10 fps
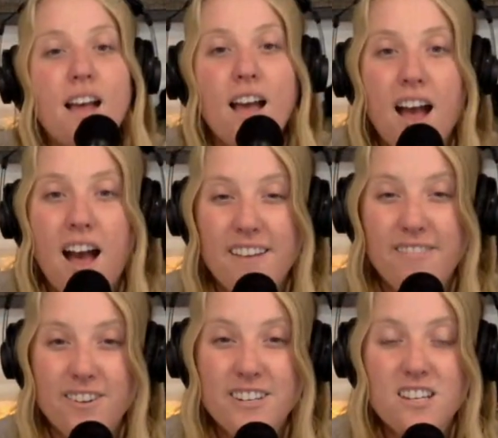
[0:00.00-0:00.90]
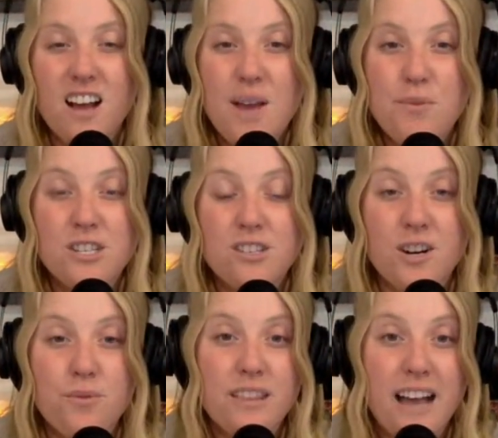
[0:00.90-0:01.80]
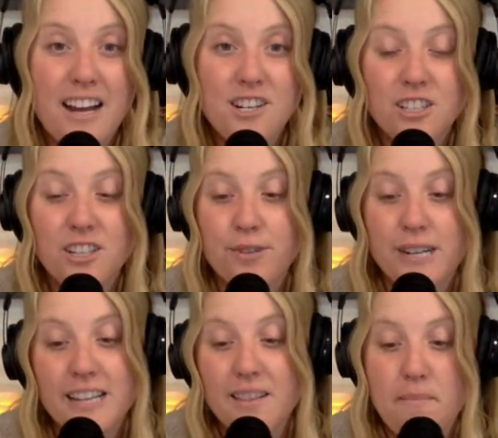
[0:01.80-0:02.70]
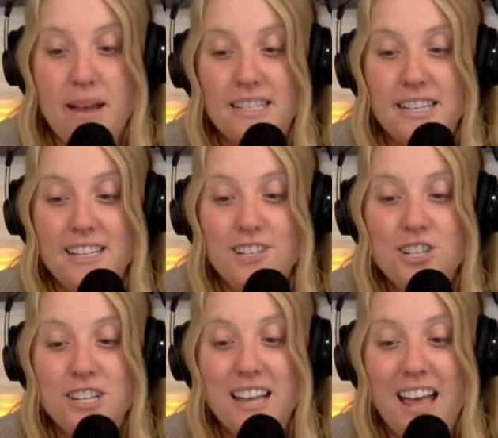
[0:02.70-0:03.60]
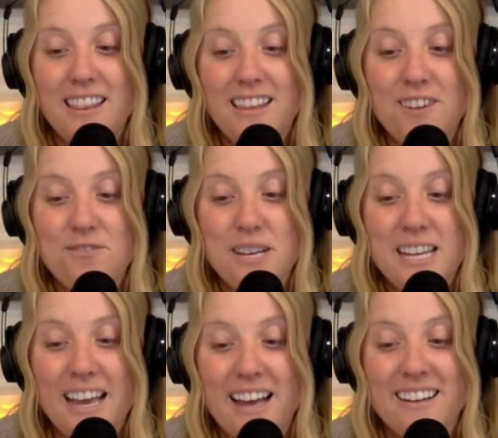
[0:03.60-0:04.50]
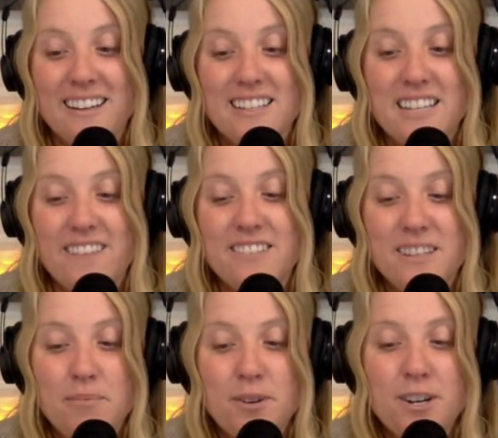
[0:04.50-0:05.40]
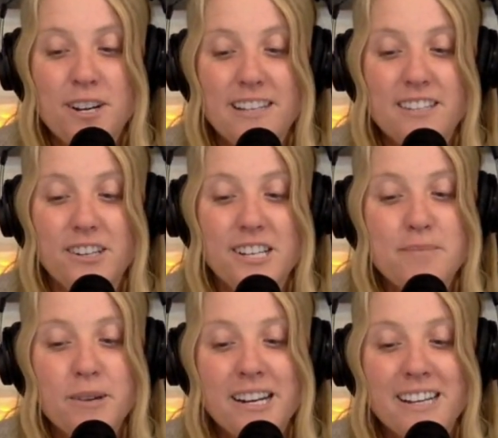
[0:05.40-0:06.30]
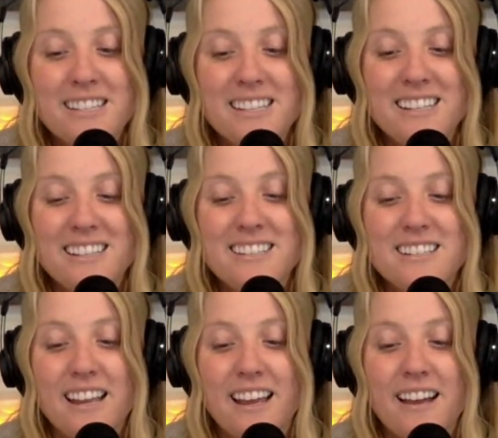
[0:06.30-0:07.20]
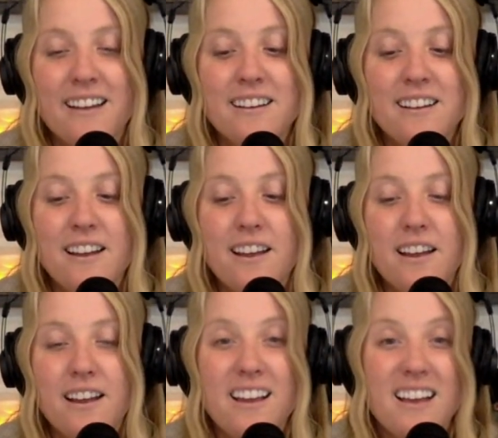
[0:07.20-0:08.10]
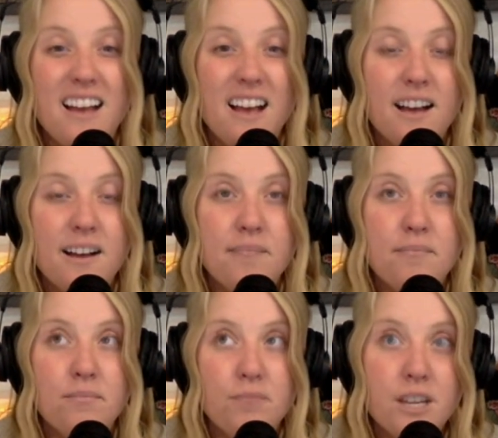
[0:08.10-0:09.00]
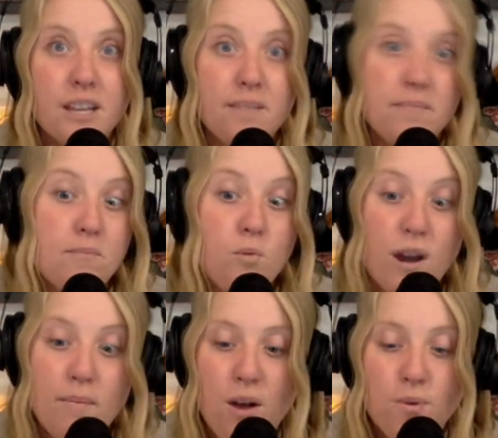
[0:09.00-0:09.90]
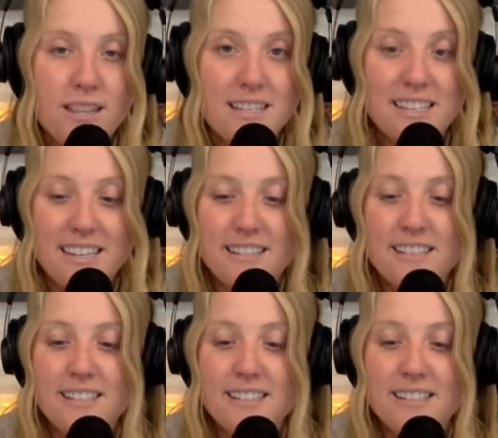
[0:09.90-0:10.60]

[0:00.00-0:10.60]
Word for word: I first thought I would start with actually reading the message, and then we can dive deeper into experiences and um, really more about what this is.